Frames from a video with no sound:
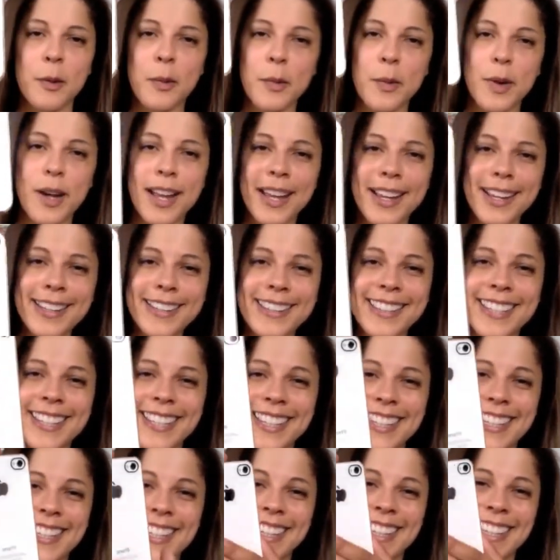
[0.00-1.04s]
White
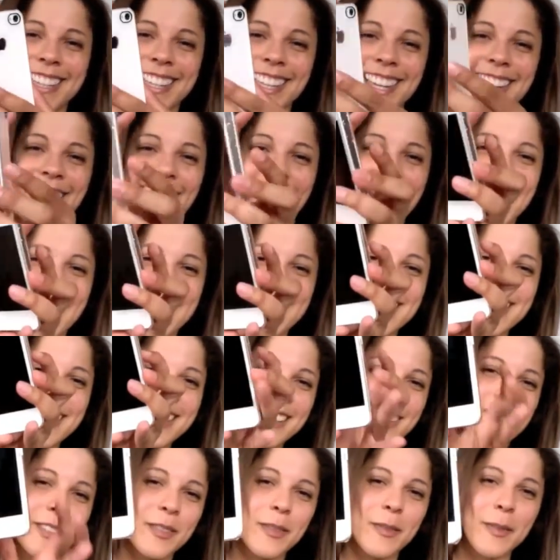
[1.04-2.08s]
and
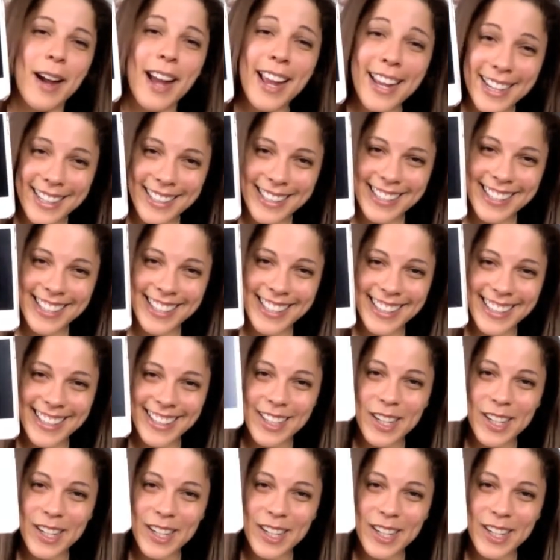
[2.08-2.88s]
white,